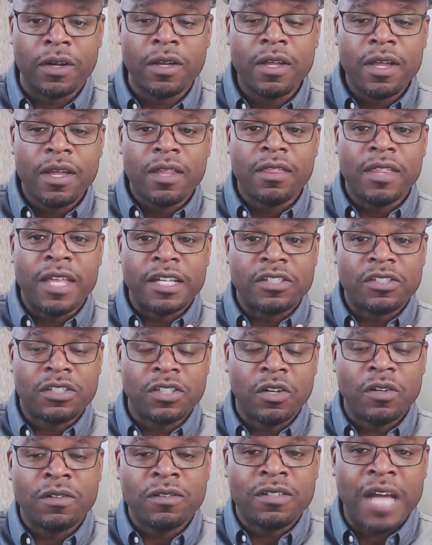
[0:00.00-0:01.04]
that certain
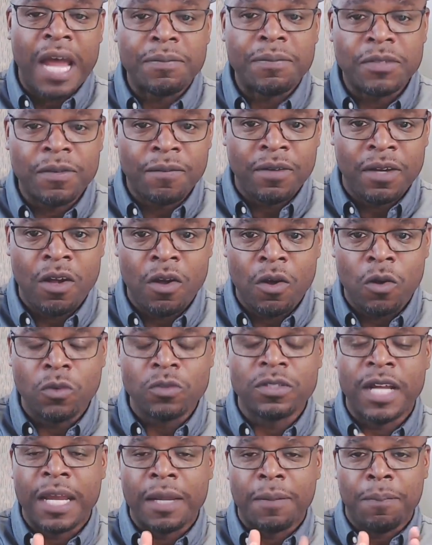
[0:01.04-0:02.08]
types of loans like
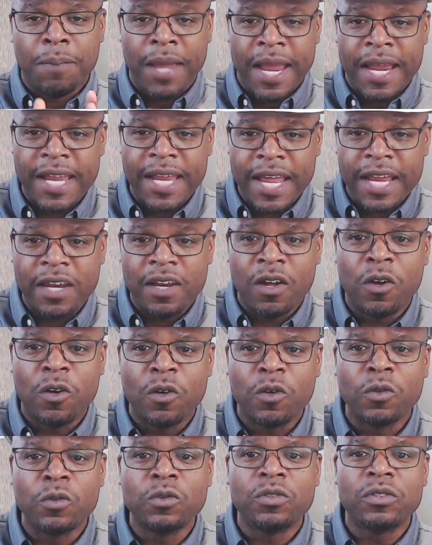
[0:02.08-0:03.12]
payday loans
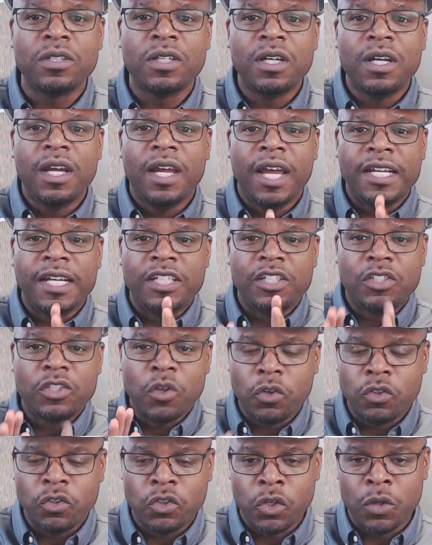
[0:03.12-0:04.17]
and these
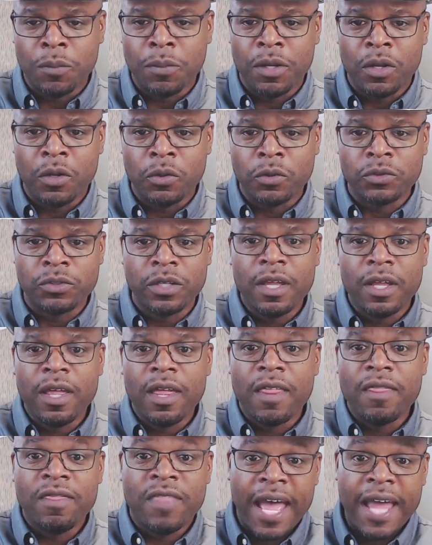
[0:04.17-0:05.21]
short-term loans,
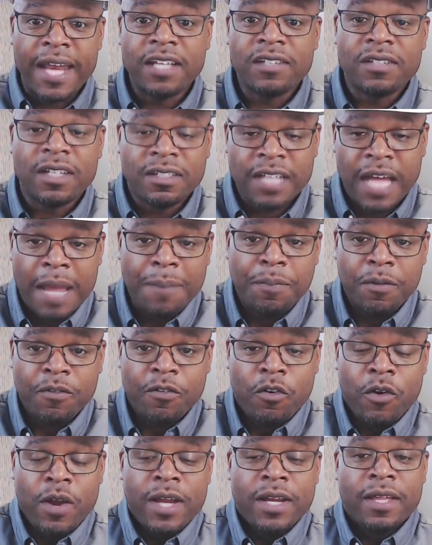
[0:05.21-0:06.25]
that is a type of
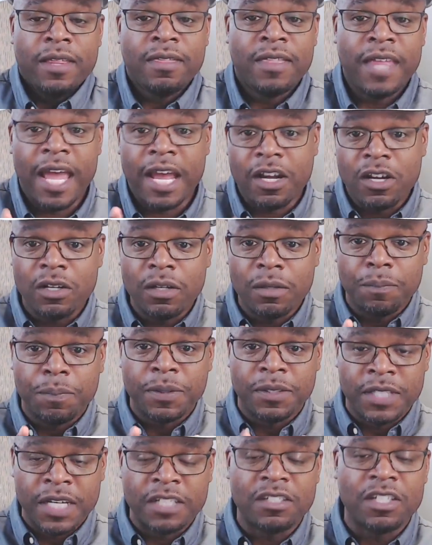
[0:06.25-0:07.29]
credit that could
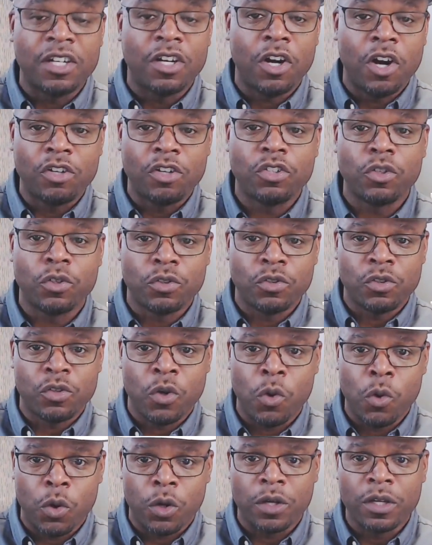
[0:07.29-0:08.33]
potentially hurt your score.
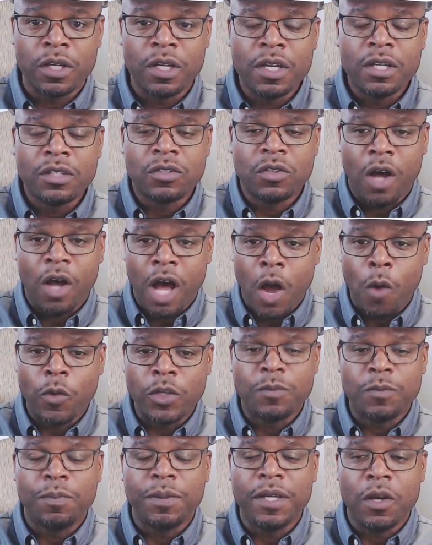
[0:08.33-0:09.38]
So always be
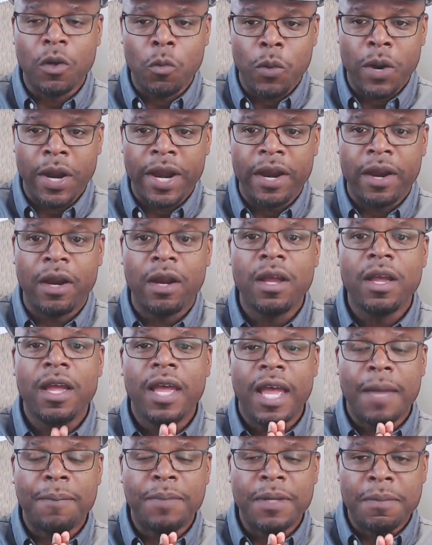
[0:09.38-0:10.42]
aware and be
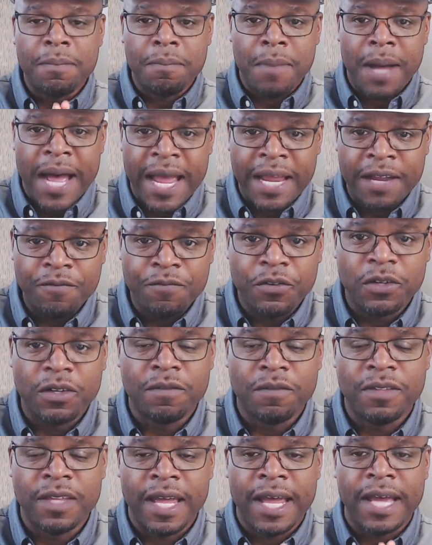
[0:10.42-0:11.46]
mindful of
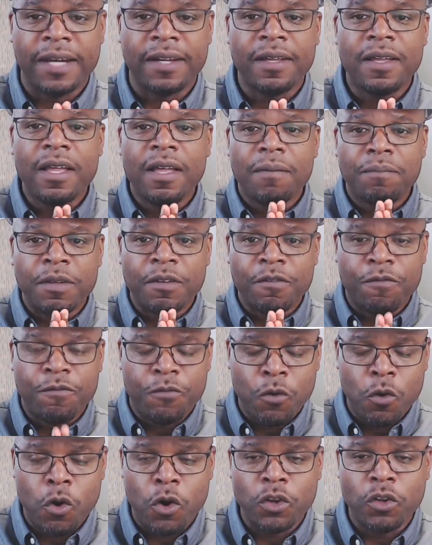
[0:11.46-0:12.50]
that before
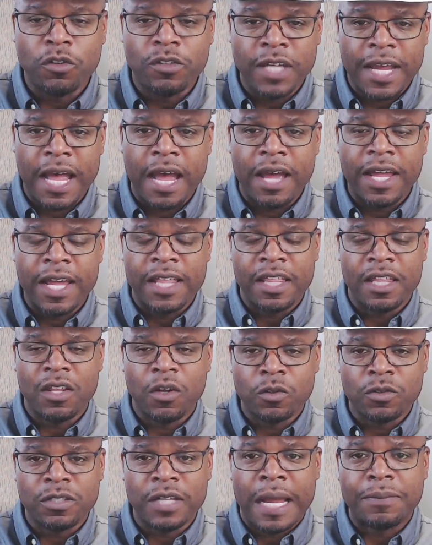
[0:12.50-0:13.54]
you take out any of those
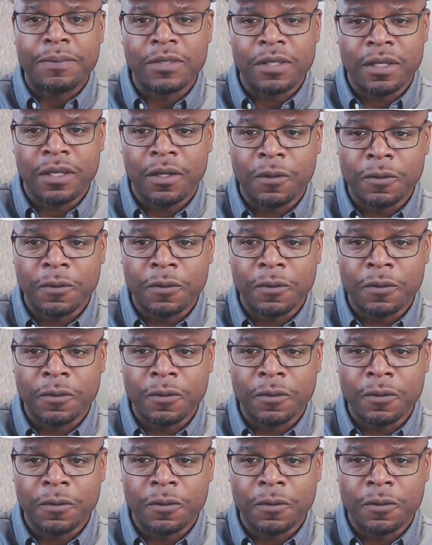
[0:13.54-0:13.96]
types of loans.